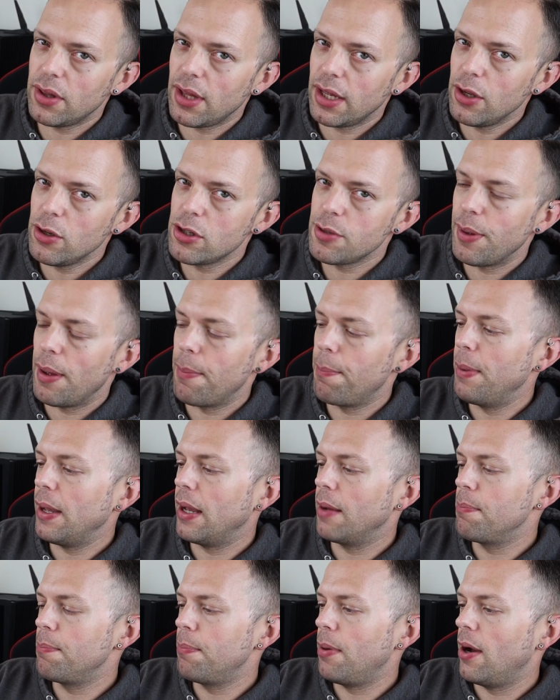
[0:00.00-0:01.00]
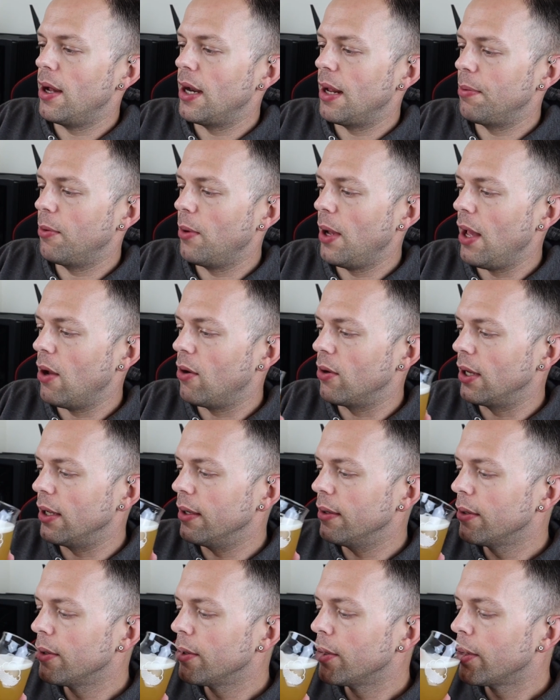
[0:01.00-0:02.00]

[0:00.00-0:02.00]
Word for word: there used to be a big um, pineapple hit on it.